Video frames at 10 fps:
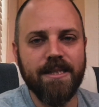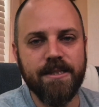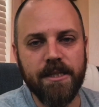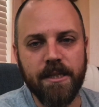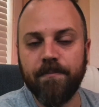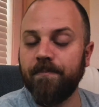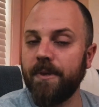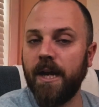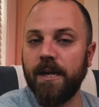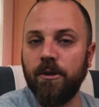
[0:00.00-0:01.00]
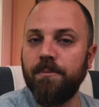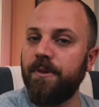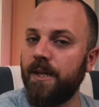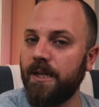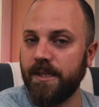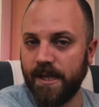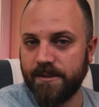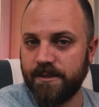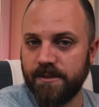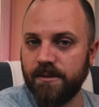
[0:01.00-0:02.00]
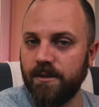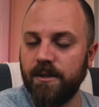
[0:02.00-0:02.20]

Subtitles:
sí. I hope that yes.